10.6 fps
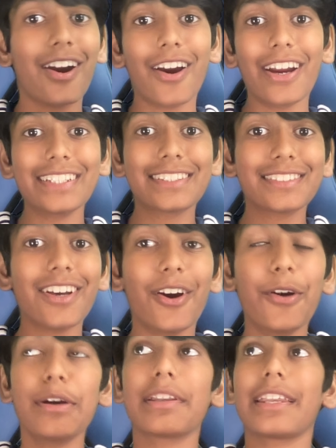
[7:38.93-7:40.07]
Alright,
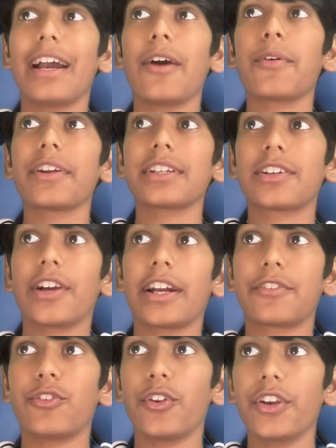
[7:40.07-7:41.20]
so now we're in the correct
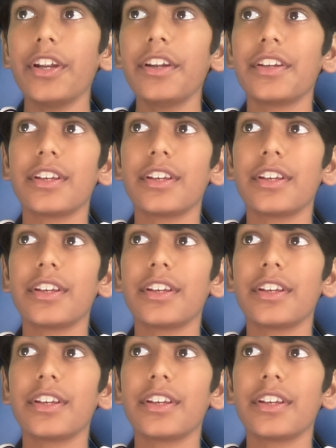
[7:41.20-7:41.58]
folder.